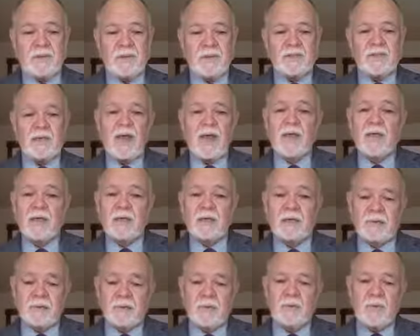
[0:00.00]
to talk
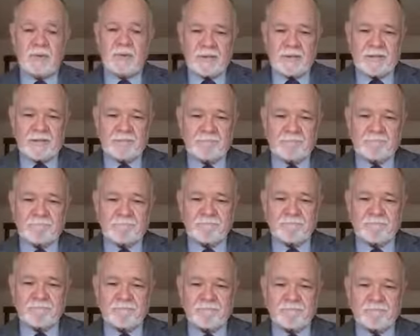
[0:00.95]
to women
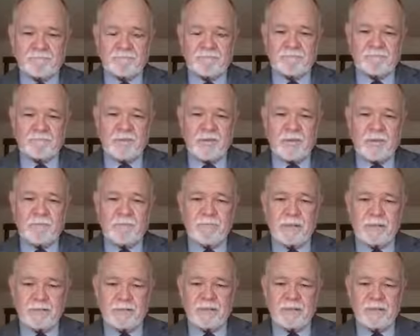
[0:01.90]
in
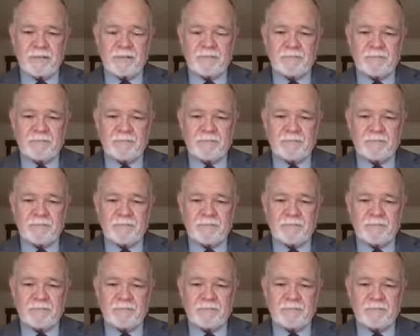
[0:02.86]
public.